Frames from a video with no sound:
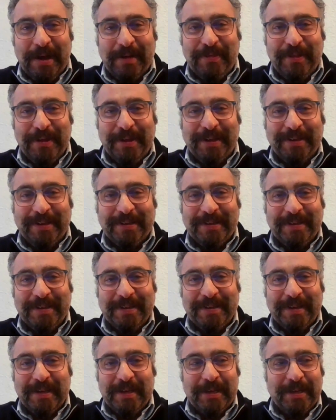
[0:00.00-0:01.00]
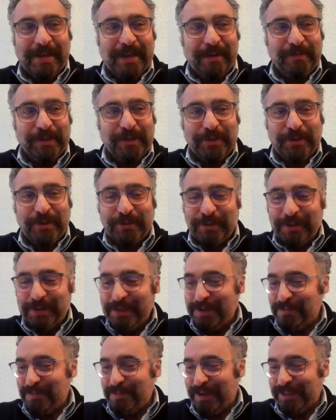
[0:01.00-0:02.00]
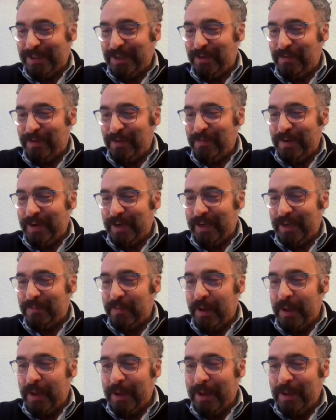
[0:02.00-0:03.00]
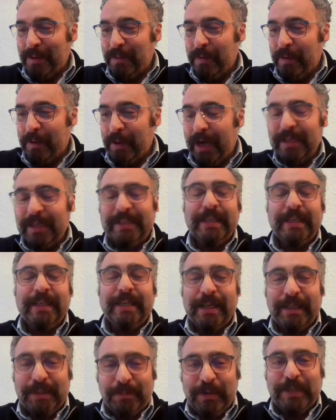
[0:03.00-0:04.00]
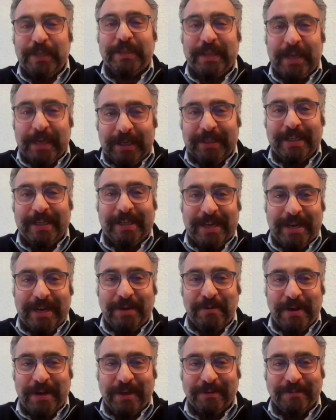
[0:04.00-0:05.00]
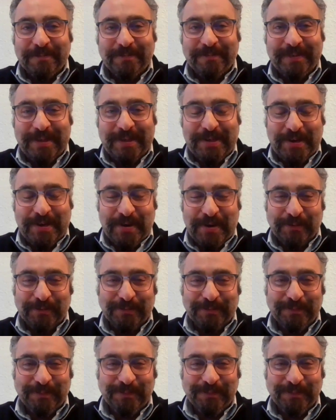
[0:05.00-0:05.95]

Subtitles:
I think I've just contradicted myself, haven't I? Ideally, I'd be cycling anyway. There you go.